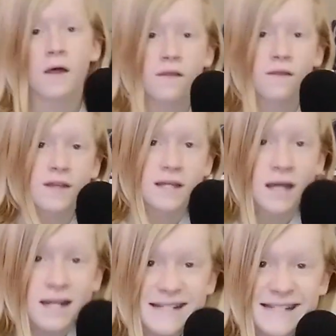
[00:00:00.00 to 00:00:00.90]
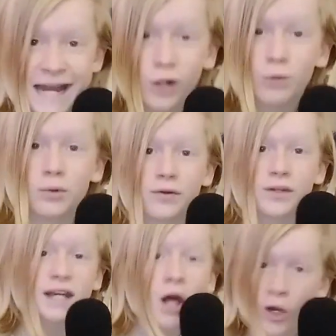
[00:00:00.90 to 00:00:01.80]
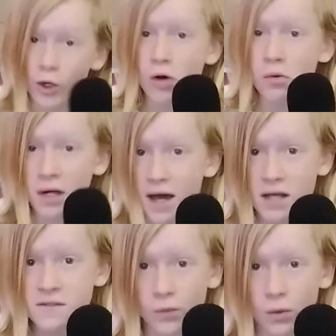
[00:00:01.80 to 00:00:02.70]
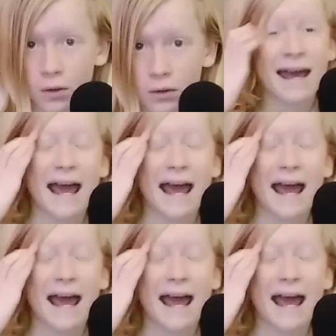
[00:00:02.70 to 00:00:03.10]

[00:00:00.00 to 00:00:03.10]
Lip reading: The terrible thing no one asked for,